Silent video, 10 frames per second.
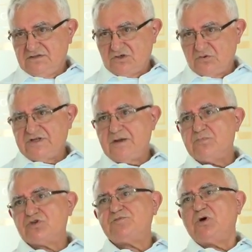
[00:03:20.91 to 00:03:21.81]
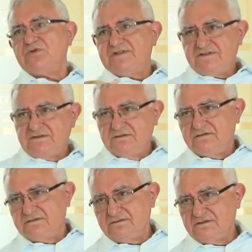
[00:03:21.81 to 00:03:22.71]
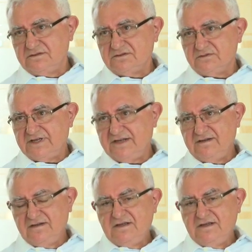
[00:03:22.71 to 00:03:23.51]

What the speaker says: So they postponed it, okay?